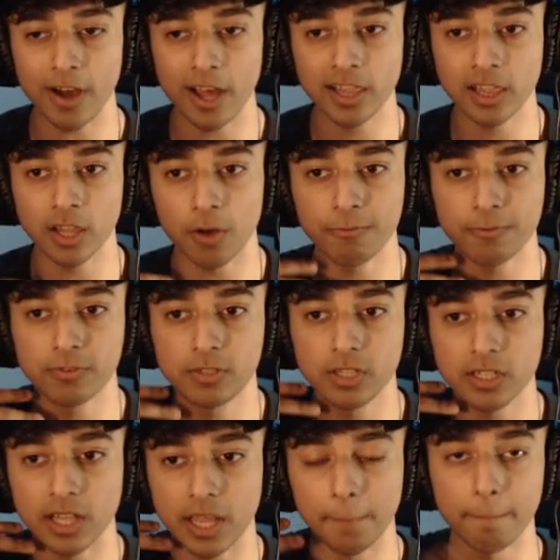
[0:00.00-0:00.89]
I love
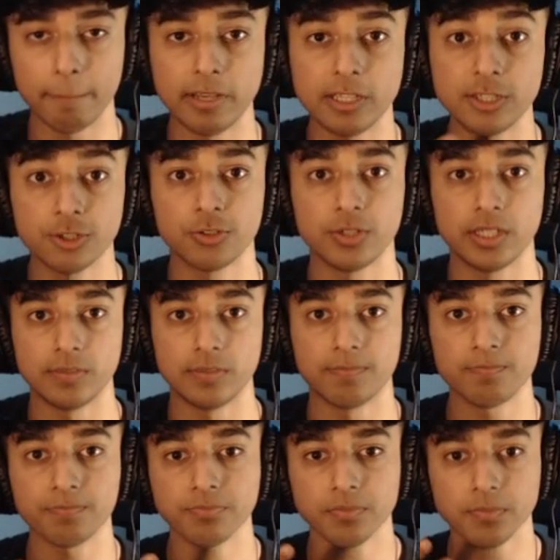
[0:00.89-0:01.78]
the like mystery
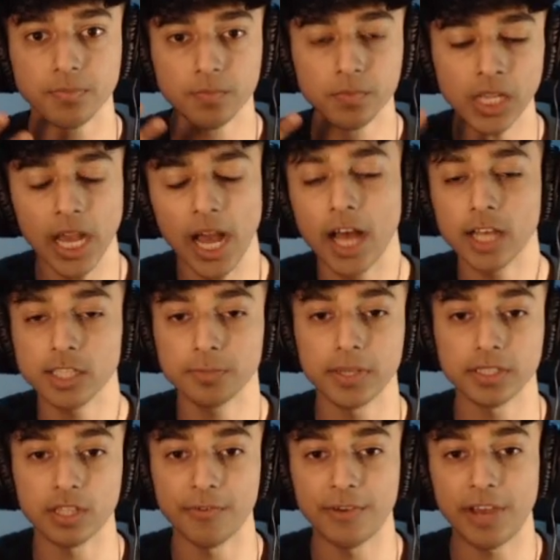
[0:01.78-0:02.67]

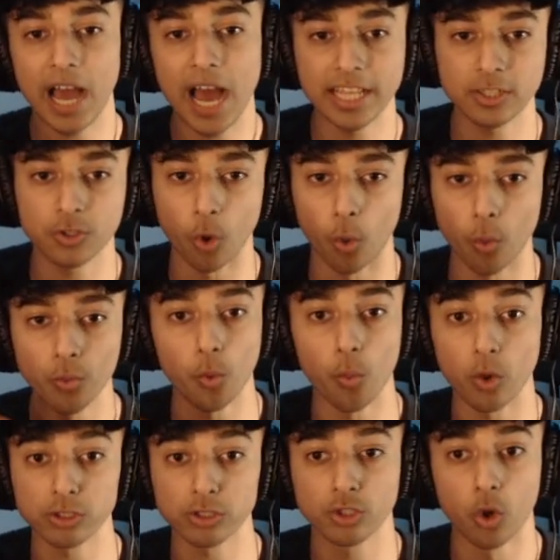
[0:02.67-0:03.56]
aspect of it. I don't know
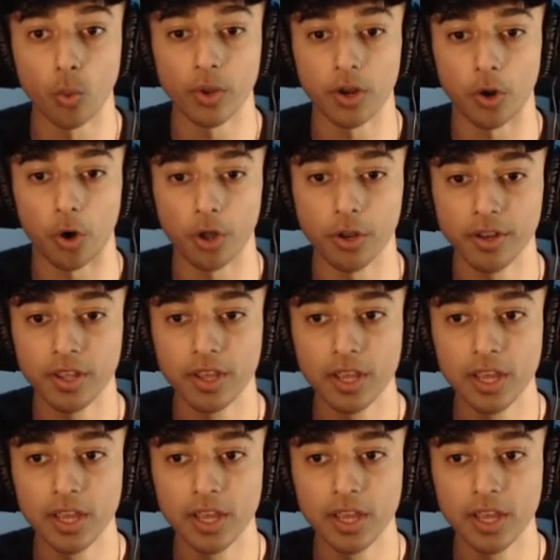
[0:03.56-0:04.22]
what's going on.